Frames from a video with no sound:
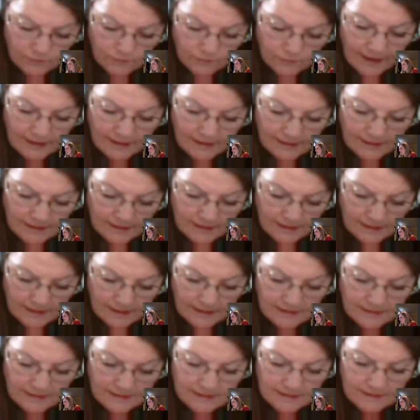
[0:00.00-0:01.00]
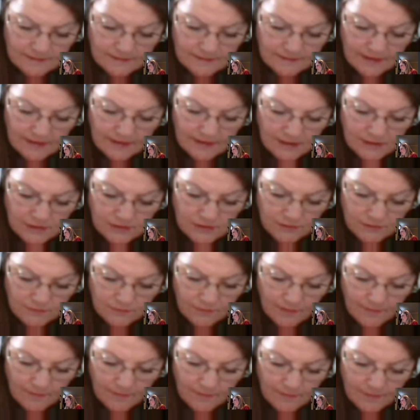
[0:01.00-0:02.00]
find the deviation
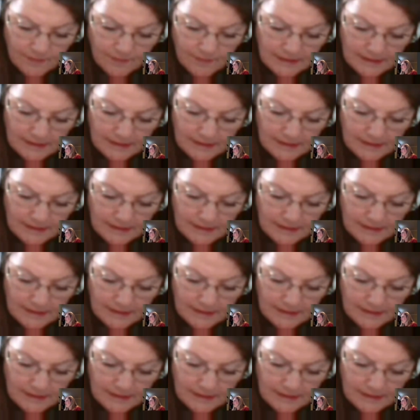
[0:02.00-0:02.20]
from the